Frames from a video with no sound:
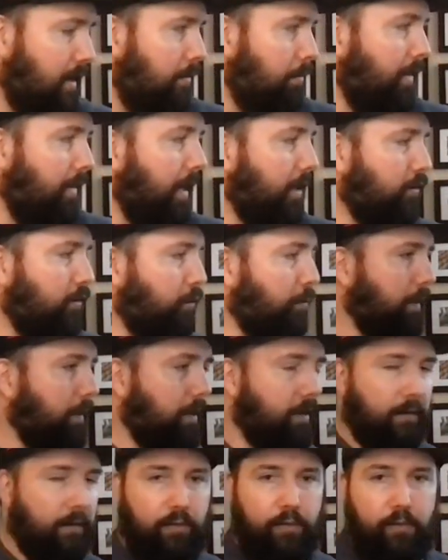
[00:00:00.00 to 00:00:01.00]
But that's just
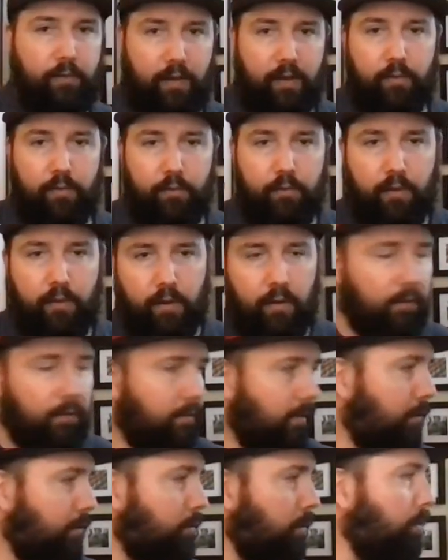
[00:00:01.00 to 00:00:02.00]
because it, you know
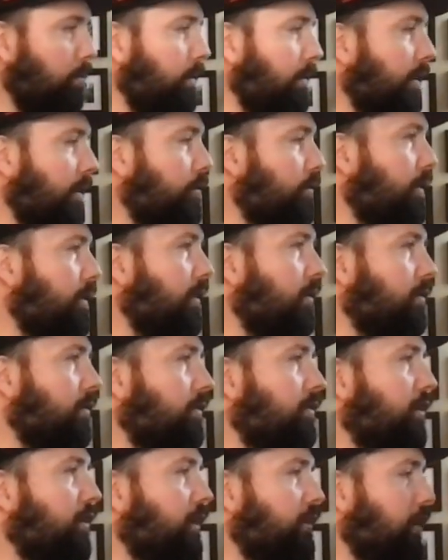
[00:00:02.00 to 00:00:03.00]
that's what we, that's that's
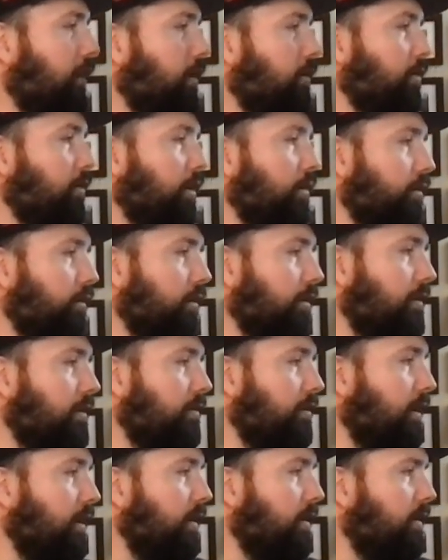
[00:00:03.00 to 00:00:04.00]
the G I Joe show.
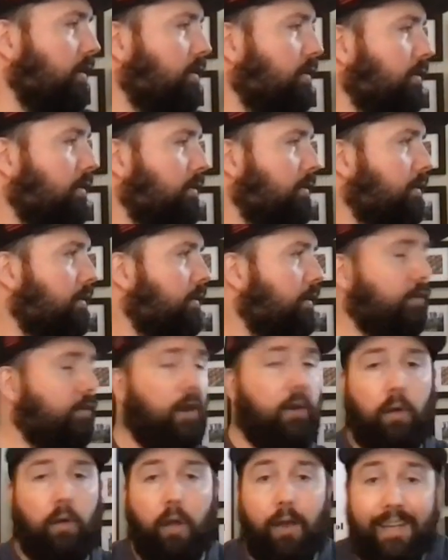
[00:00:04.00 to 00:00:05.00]
So if you
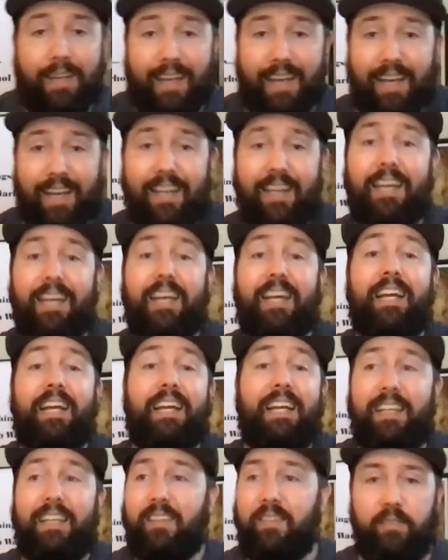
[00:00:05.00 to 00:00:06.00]
don't like it,
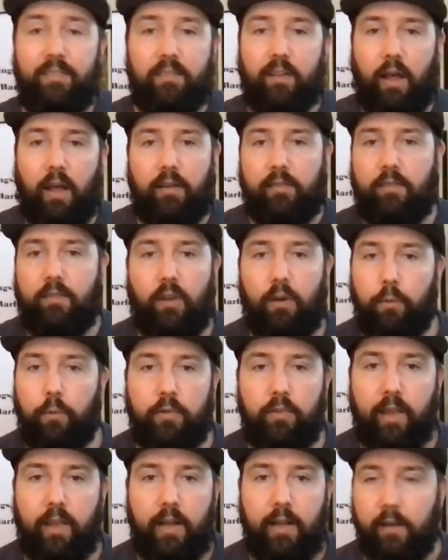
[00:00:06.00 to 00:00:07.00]
I don't know what
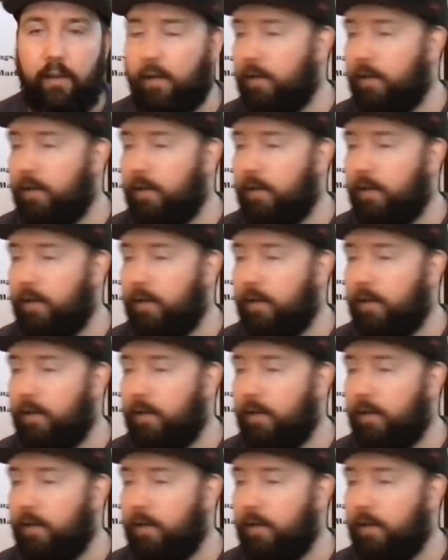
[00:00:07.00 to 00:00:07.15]
to tell you.